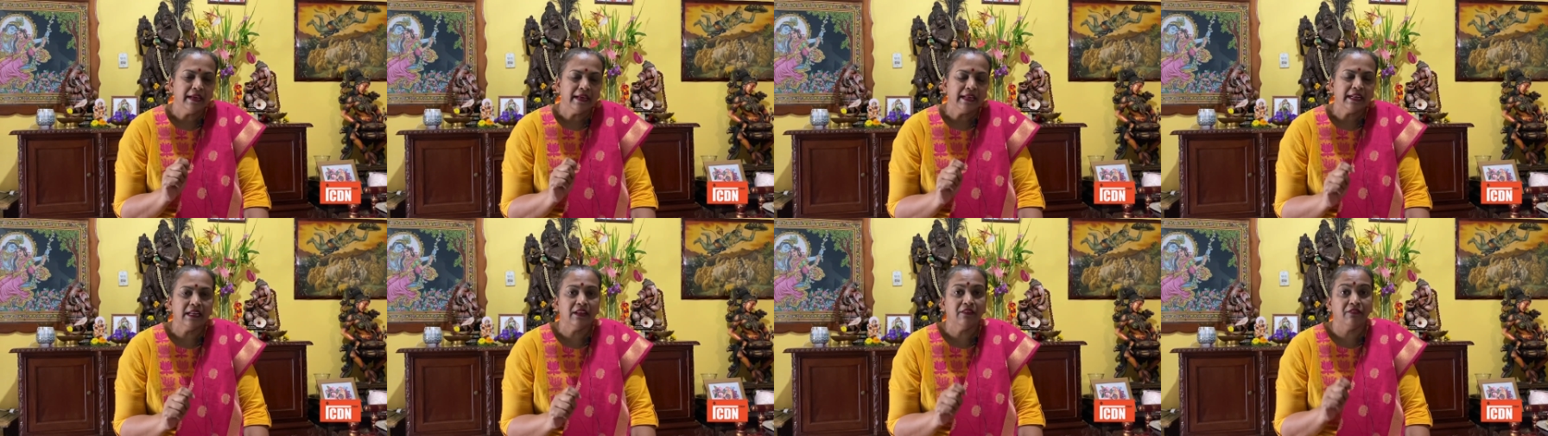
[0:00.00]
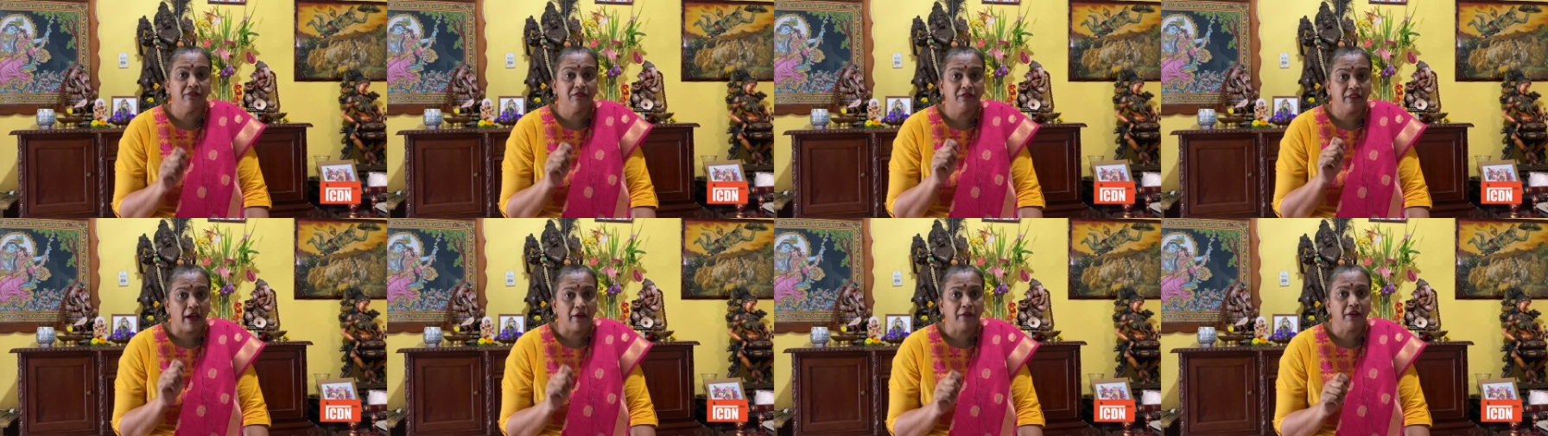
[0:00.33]
the
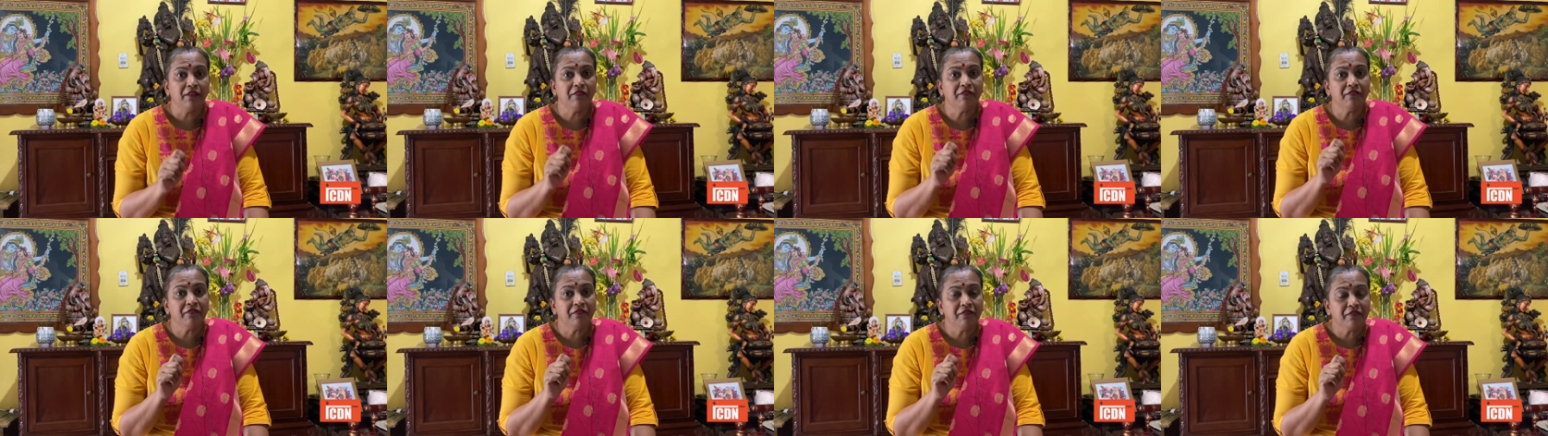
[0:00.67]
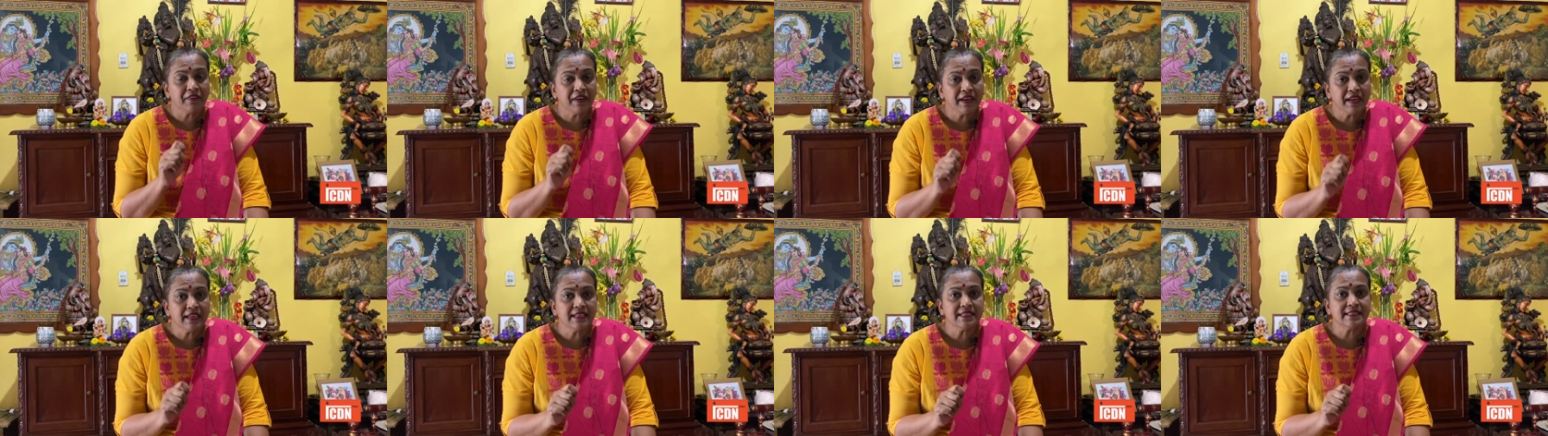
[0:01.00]
very
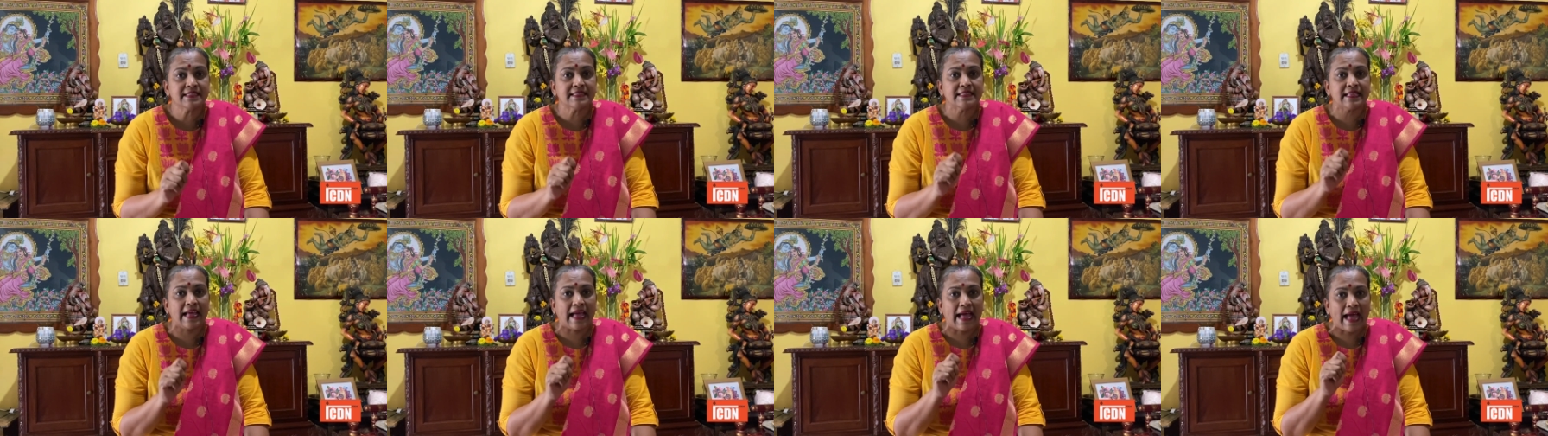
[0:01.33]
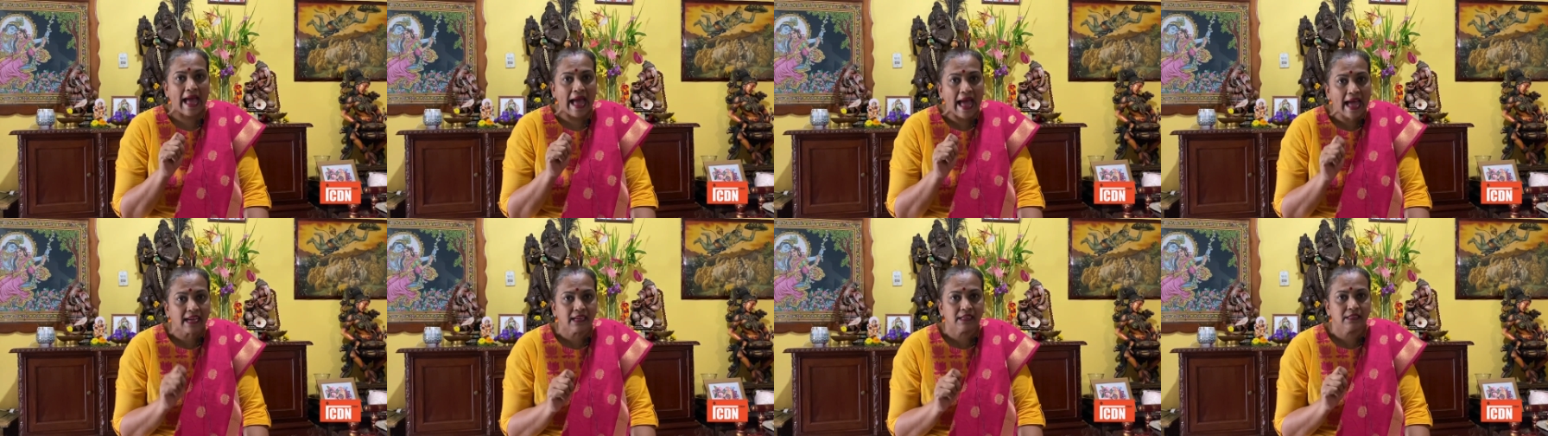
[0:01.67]
first
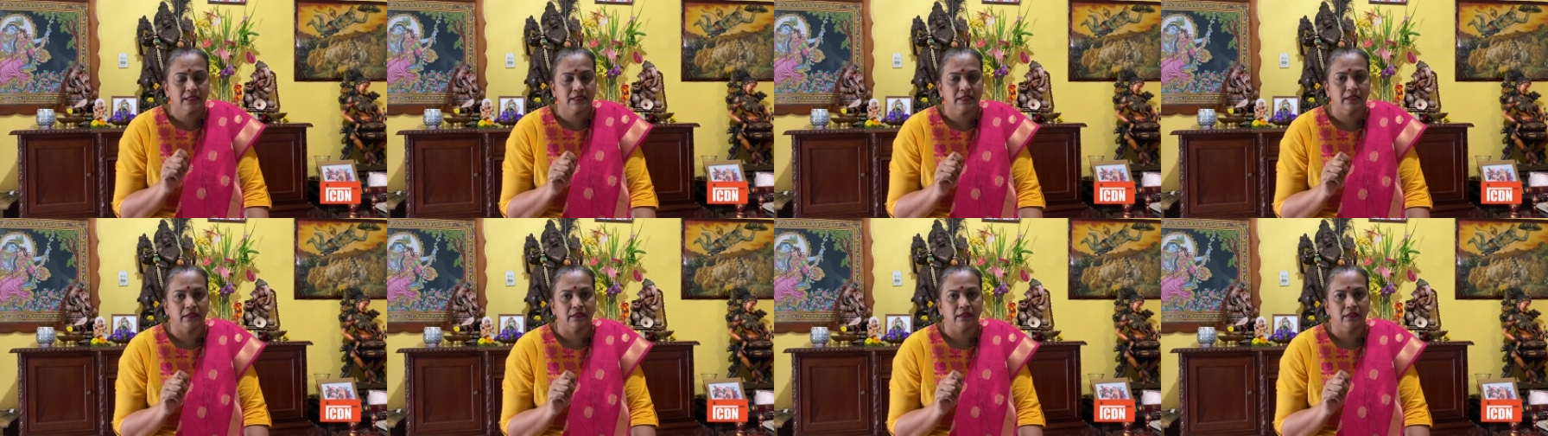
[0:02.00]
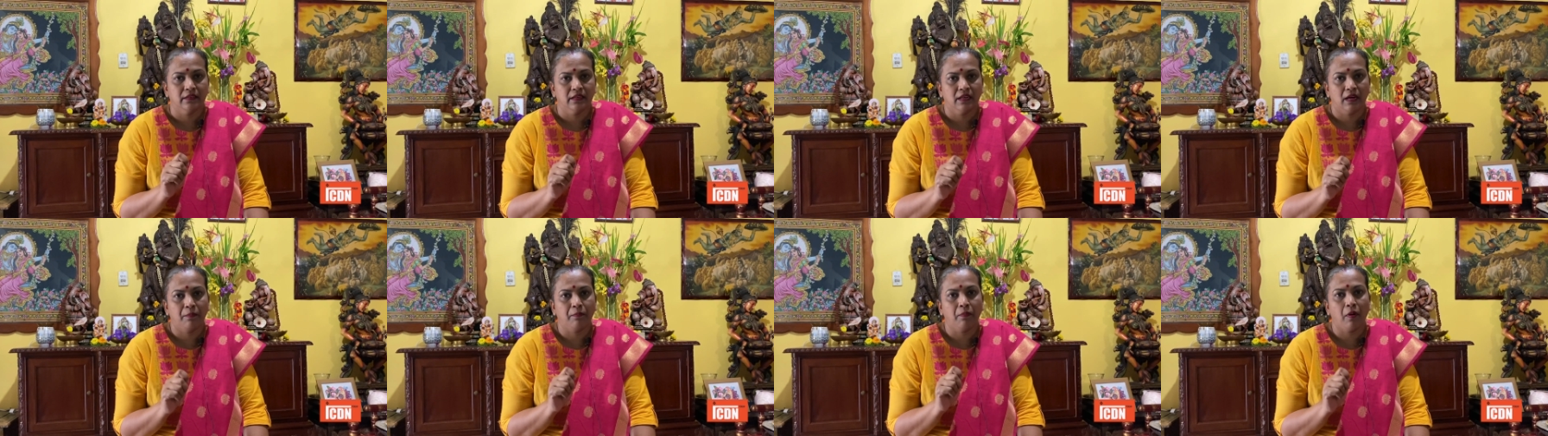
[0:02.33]
act
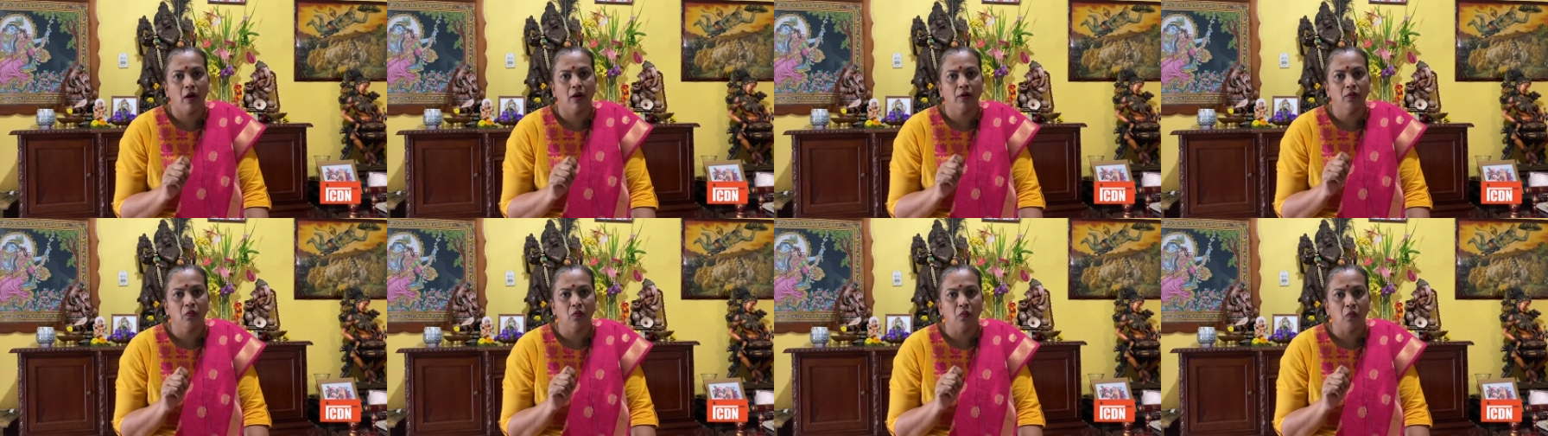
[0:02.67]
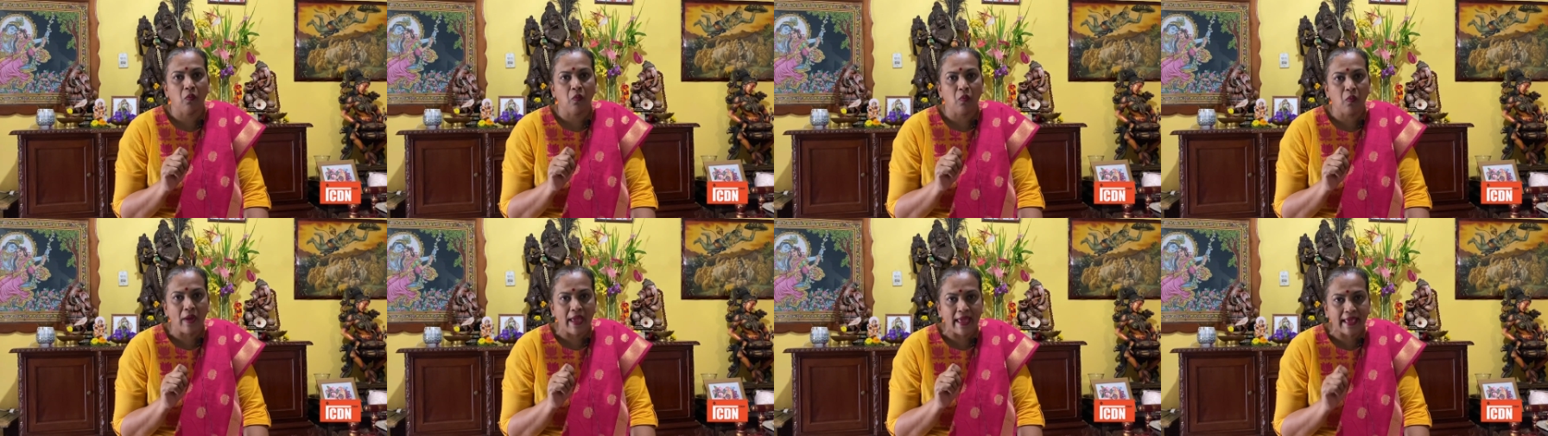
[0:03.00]

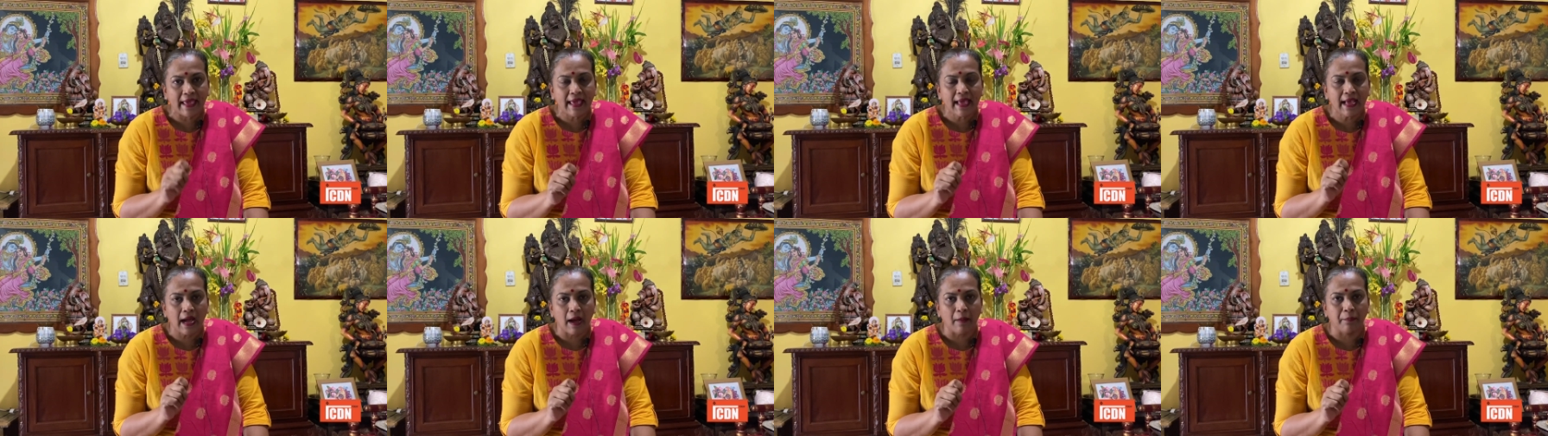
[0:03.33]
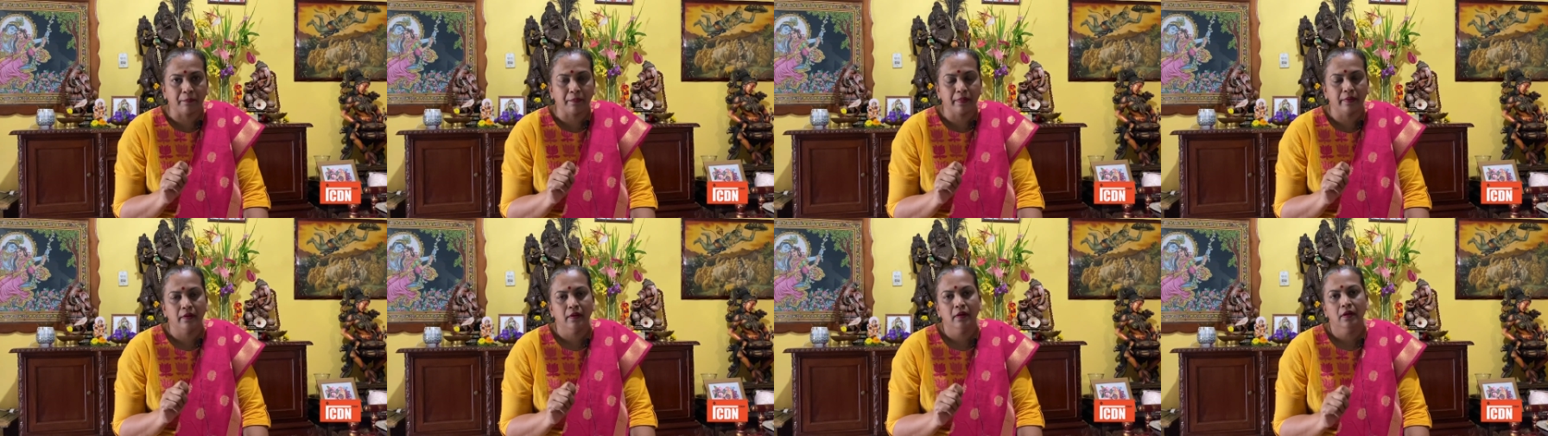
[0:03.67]
upon waking
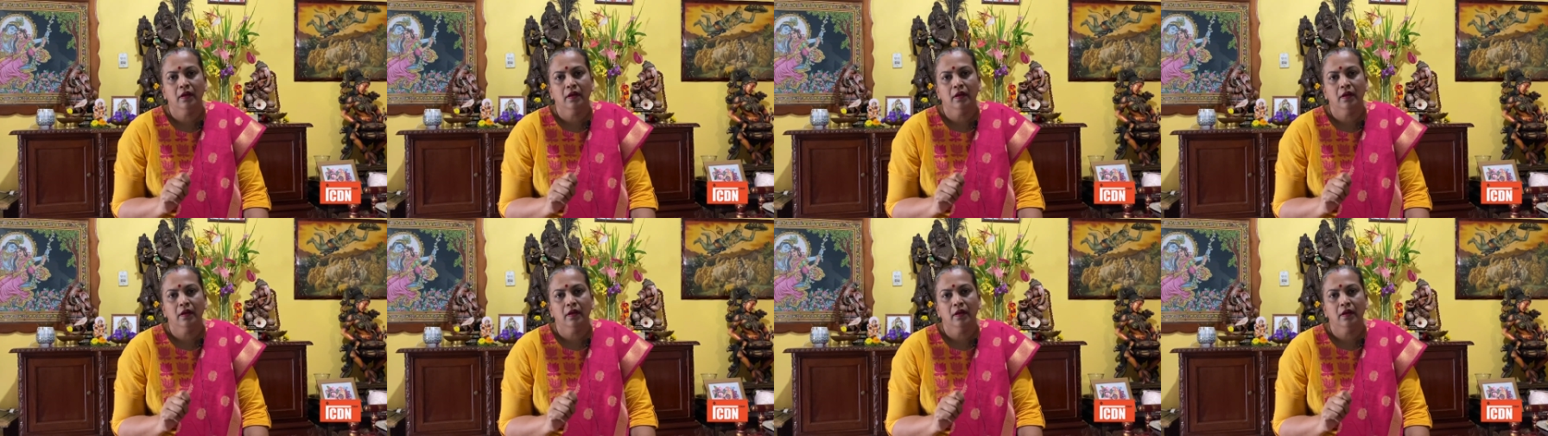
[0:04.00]
up